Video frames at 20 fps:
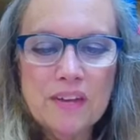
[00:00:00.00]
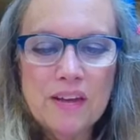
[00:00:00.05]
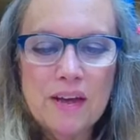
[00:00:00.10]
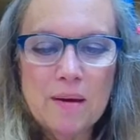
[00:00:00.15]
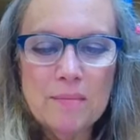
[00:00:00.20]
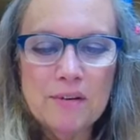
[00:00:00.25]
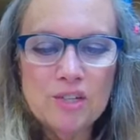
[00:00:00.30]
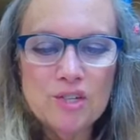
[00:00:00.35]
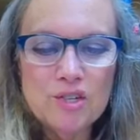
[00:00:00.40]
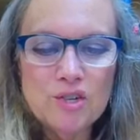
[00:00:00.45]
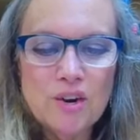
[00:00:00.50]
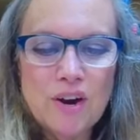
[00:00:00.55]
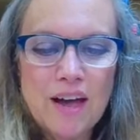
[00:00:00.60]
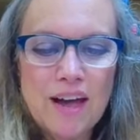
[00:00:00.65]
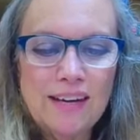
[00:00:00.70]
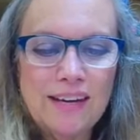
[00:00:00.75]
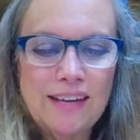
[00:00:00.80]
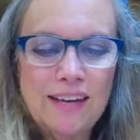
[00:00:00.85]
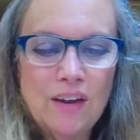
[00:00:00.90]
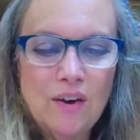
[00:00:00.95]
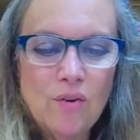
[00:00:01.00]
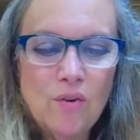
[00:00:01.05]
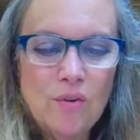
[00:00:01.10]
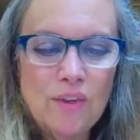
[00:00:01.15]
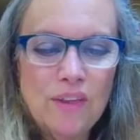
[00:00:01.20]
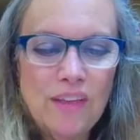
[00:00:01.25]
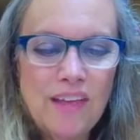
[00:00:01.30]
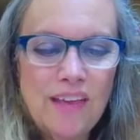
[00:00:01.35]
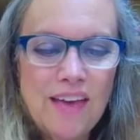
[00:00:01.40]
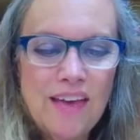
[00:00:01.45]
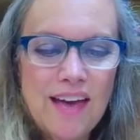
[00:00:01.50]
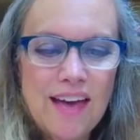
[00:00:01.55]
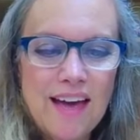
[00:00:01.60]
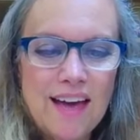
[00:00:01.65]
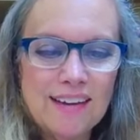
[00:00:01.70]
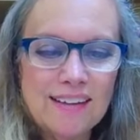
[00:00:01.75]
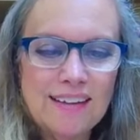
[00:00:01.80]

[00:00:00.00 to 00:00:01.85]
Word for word: I'm going to try and get, oh yeah,